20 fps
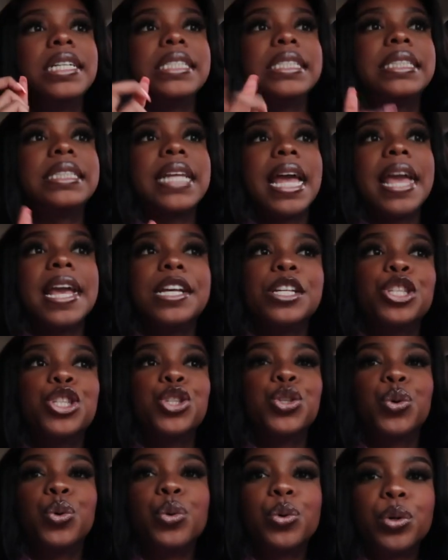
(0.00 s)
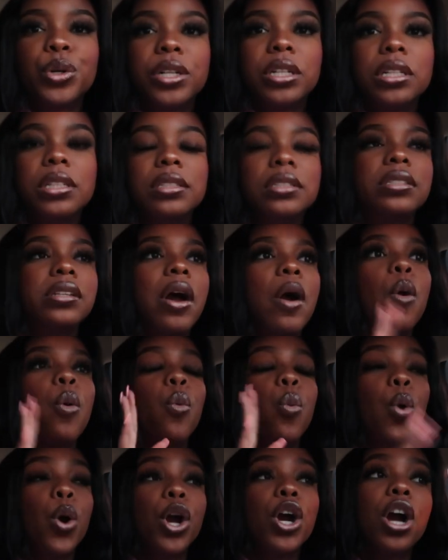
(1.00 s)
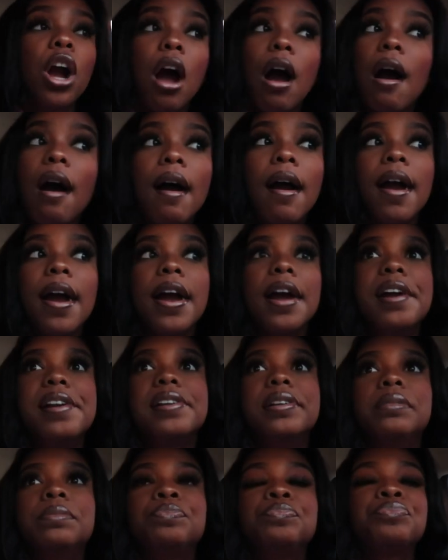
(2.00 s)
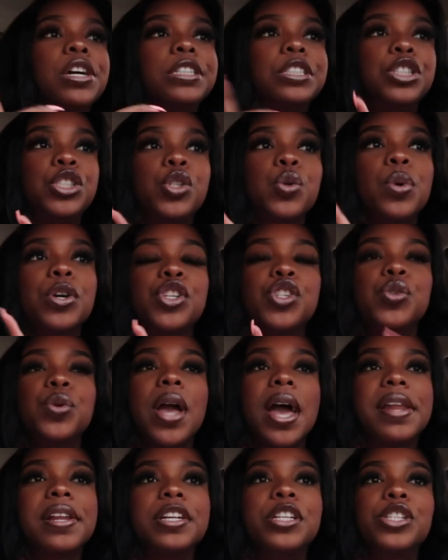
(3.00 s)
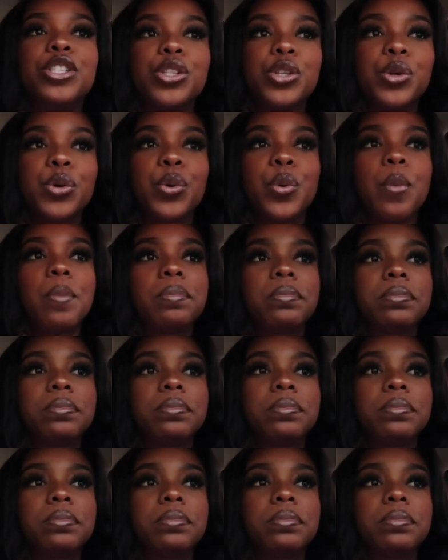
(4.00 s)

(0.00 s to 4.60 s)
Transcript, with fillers: Stay in school, work hard, do what you gotta do.